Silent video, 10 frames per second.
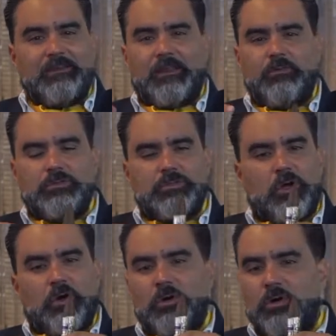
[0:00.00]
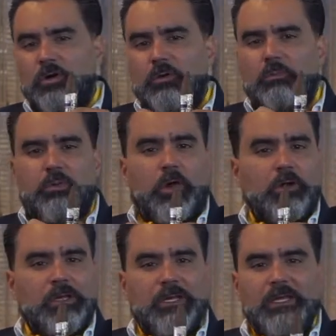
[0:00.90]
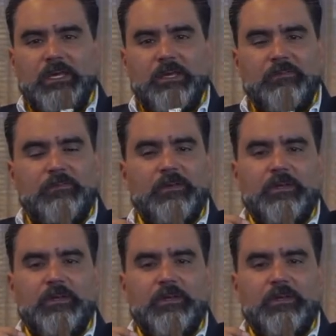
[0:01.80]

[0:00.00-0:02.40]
There was no broken leaf.